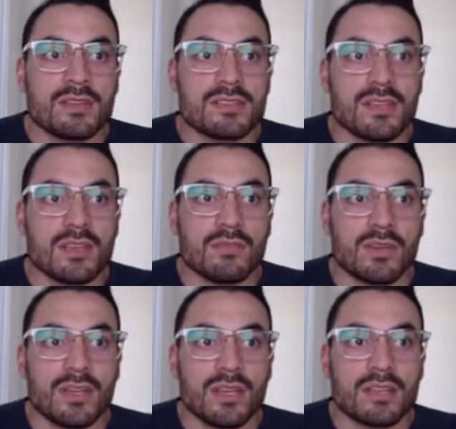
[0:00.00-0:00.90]
see if
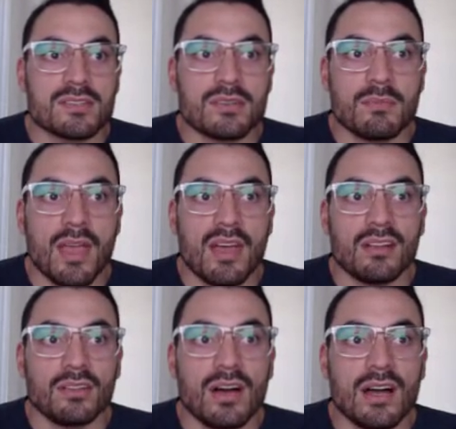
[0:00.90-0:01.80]
we get some
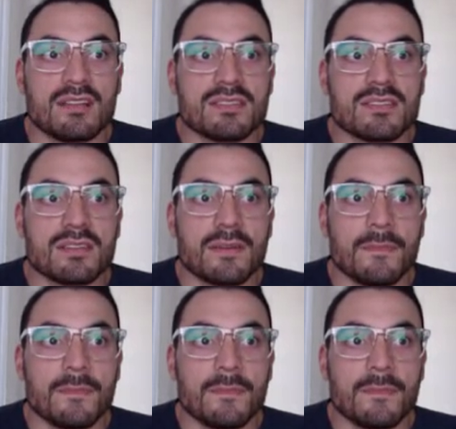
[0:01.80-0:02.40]
outliers.